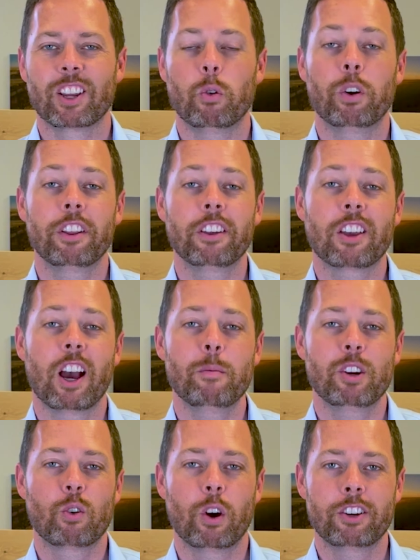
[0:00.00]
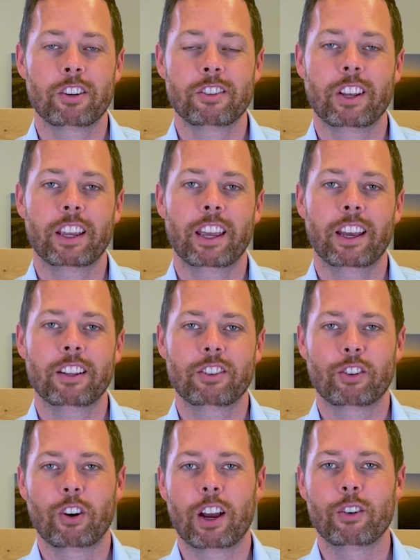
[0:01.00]
One of the common questions I get
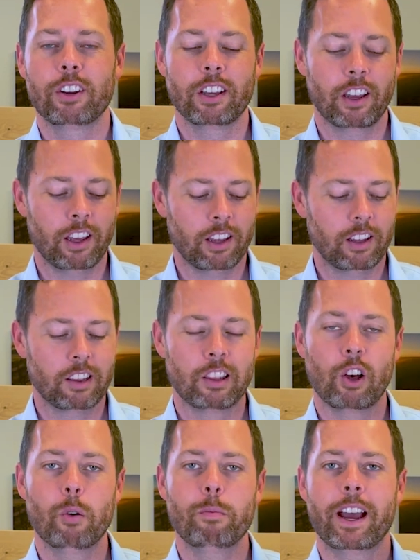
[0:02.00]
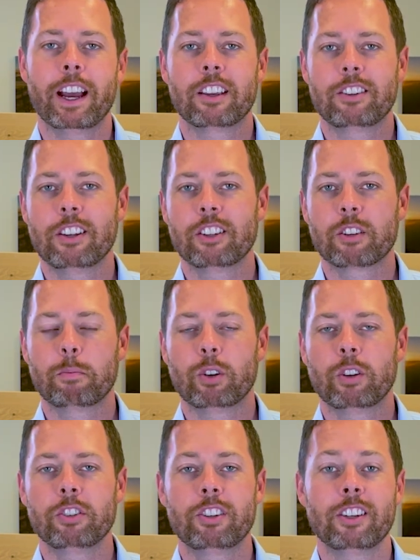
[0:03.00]
surrounding a low back disc
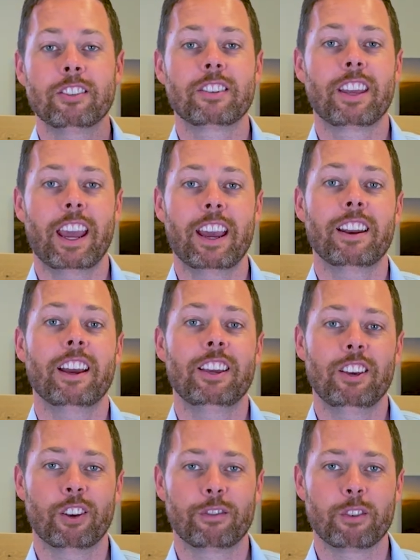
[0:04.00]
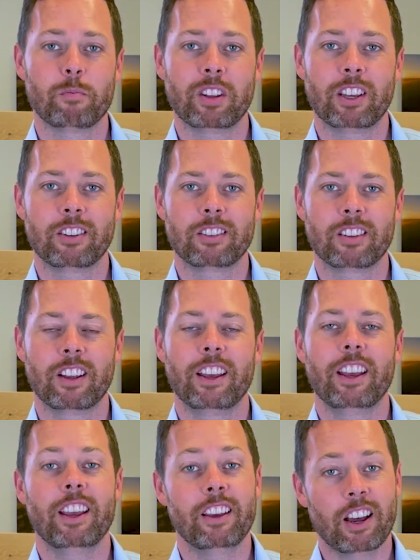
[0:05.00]
bulge is, can I heal from this?
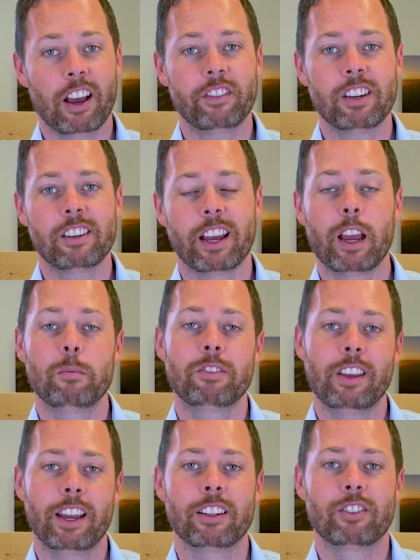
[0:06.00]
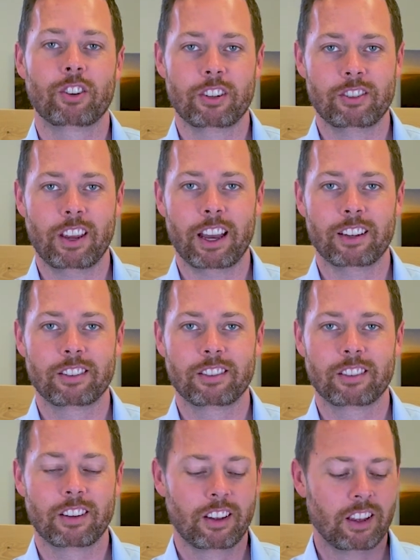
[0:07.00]
And oftentimes the answer is yes.